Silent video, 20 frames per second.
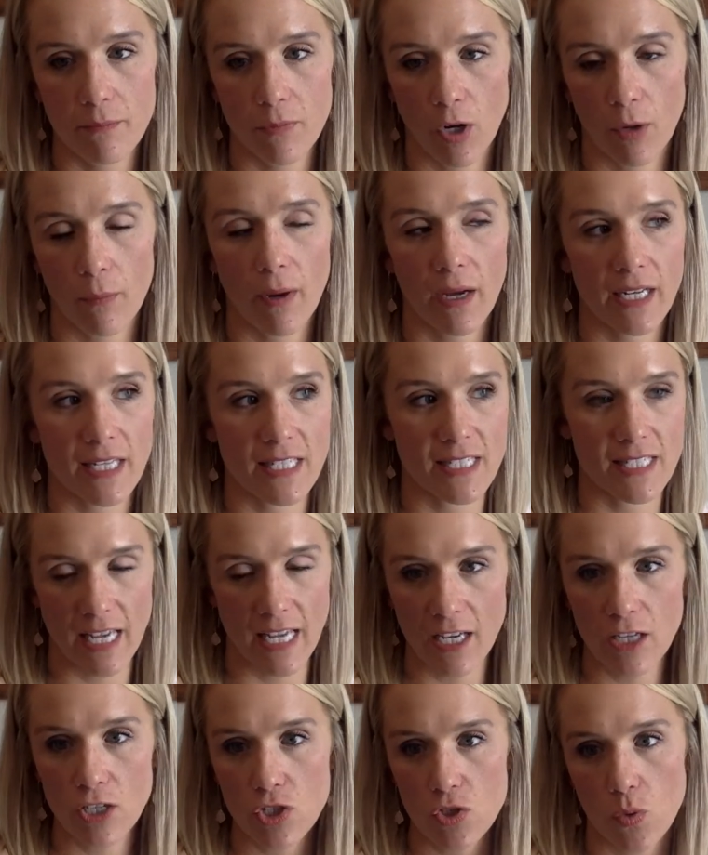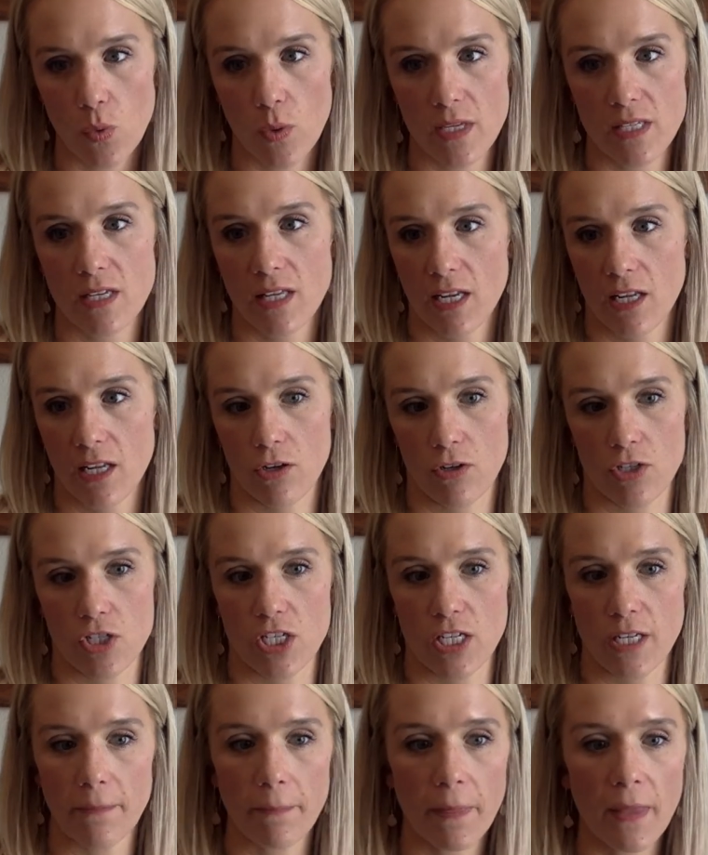our body's second choice in
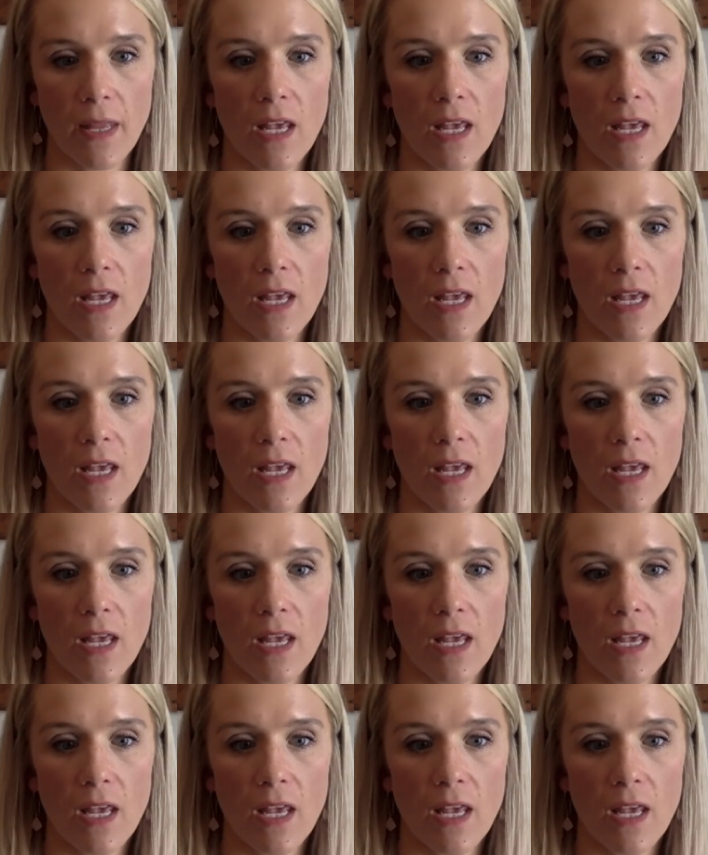energy.